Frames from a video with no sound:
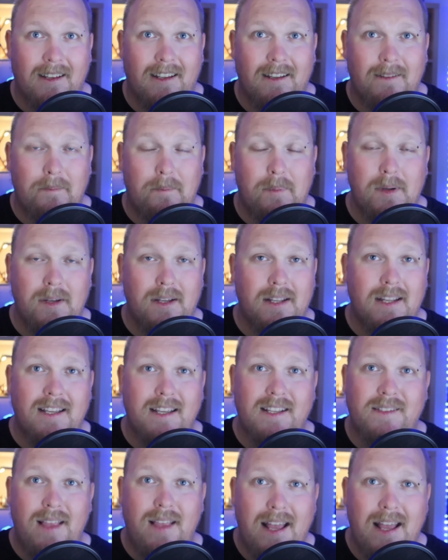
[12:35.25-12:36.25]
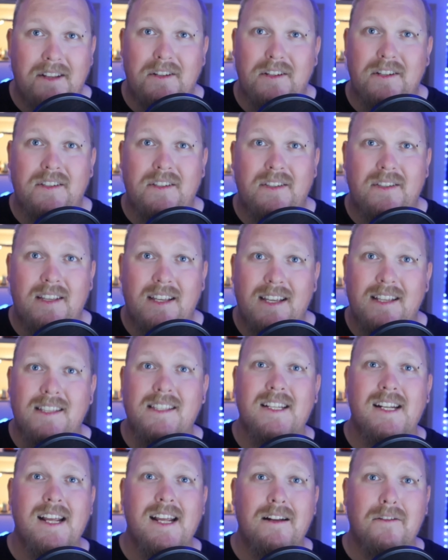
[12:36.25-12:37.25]
But is that just the
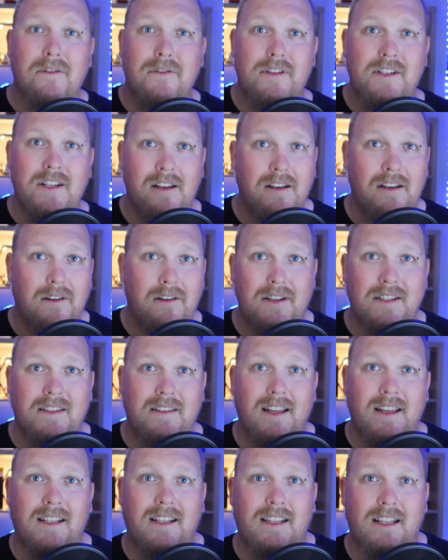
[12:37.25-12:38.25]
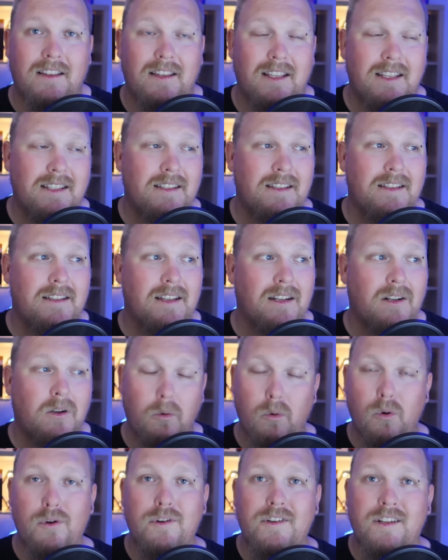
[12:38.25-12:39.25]
internet, or do you guys think that this is a
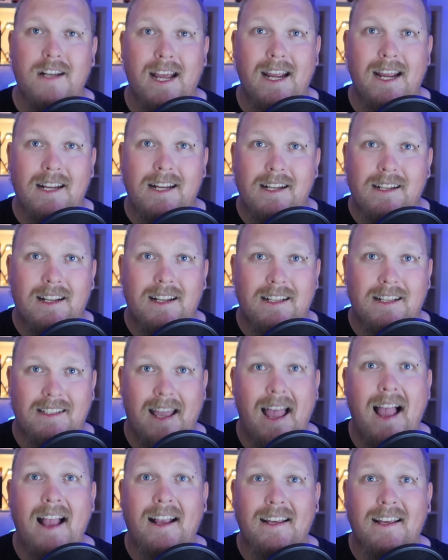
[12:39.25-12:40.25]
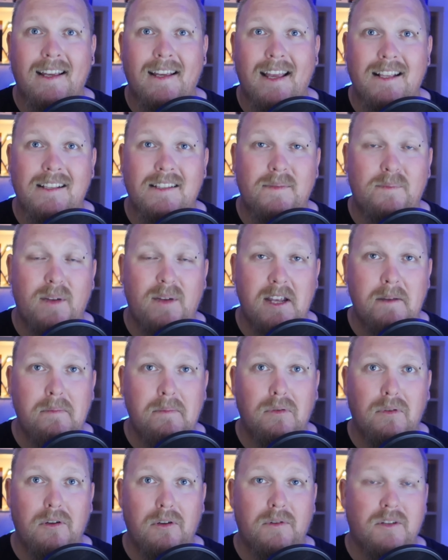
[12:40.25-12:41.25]
coordinated attack against people
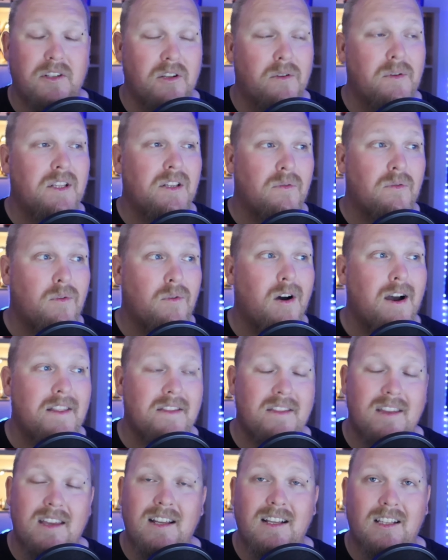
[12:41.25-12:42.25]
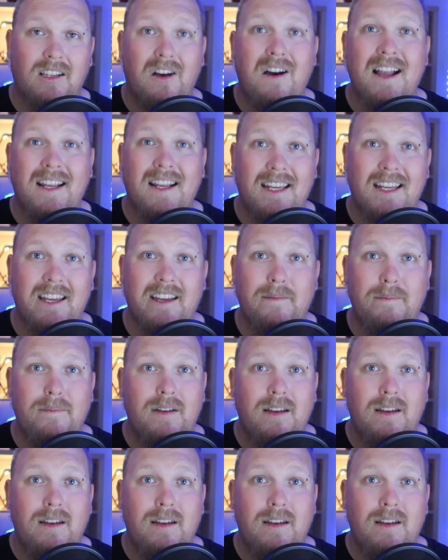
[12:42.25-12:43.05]
who are doing the right thing, like him